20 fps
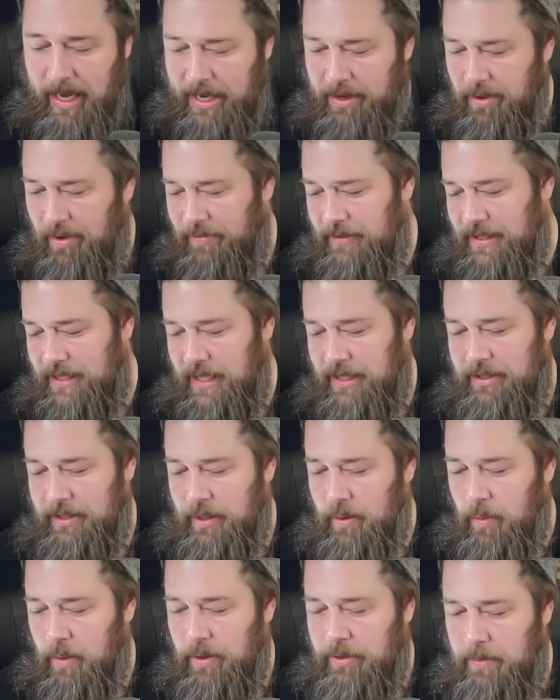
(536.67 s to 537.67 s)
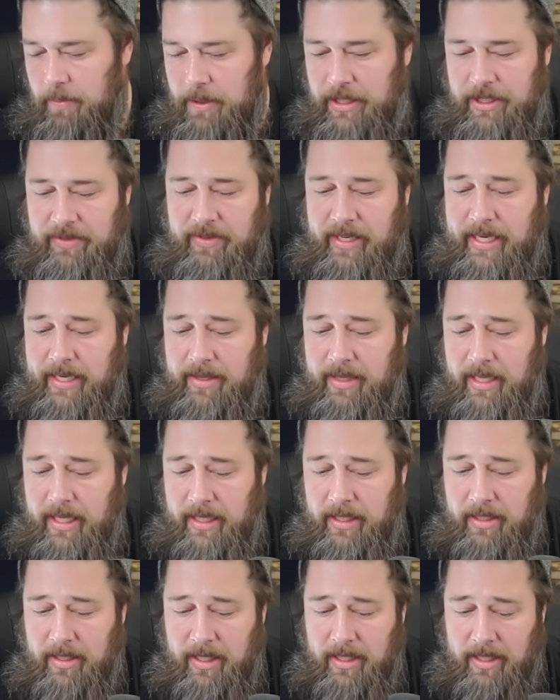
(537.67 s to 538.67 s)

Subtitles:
I don't know if it's actually worth much of anything.